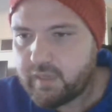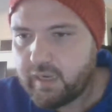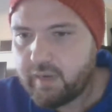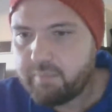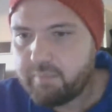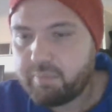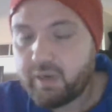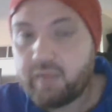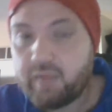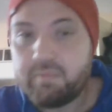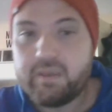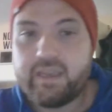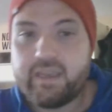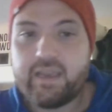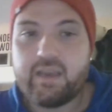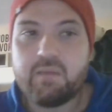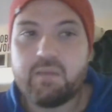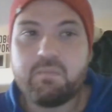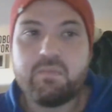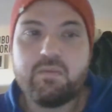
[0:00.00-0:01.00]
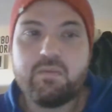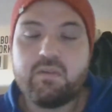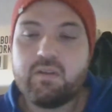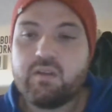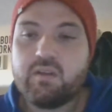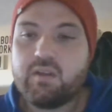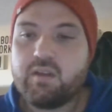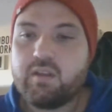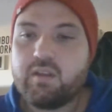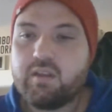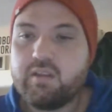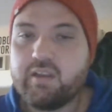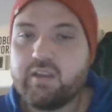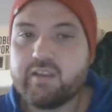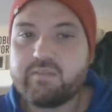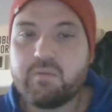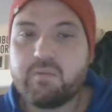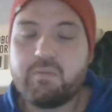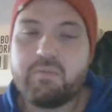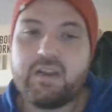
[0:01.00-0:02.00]
I probably am. You
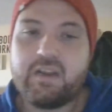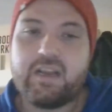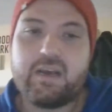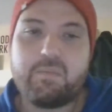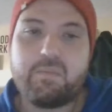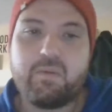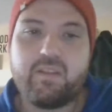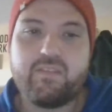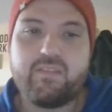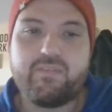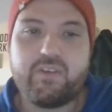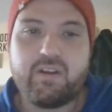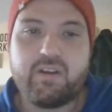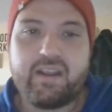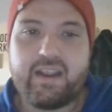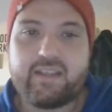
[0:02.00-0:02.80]
guys want me to hop on the phone?